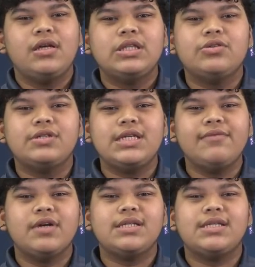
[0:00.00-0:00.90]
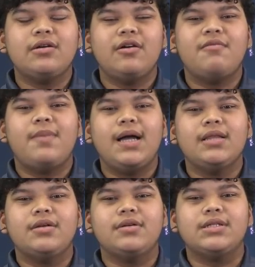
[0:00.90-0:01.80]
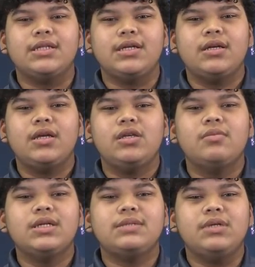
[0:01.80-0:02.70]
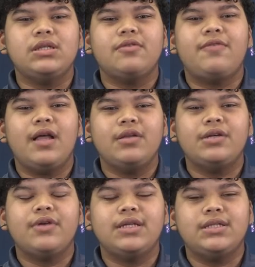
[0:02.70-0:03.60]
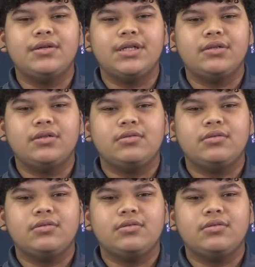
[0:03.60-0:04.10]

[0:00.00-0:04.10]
To receive a seal of biliteracy, you must meet the following criteria.